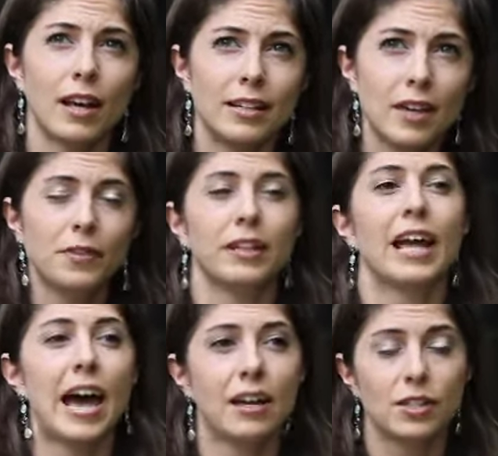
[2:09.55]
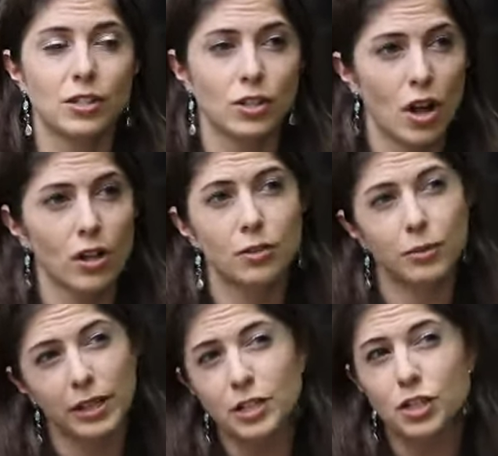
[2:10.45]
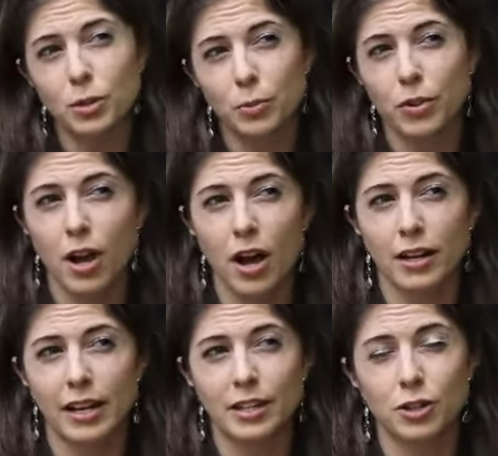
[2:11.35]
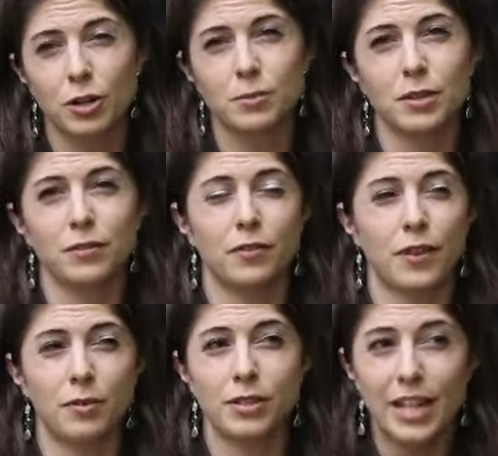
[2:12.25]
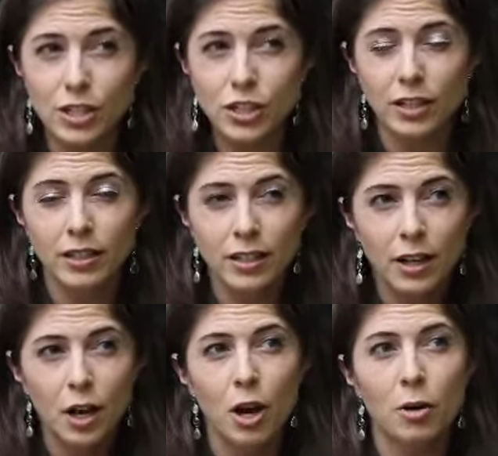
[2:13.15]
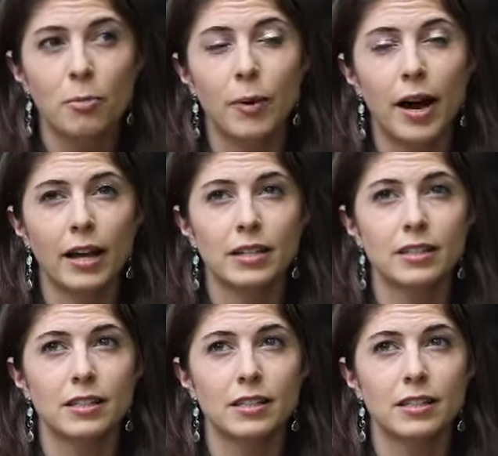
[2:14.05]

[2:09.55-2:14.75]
definitely had a solid relationship with God in terms of a foundation, but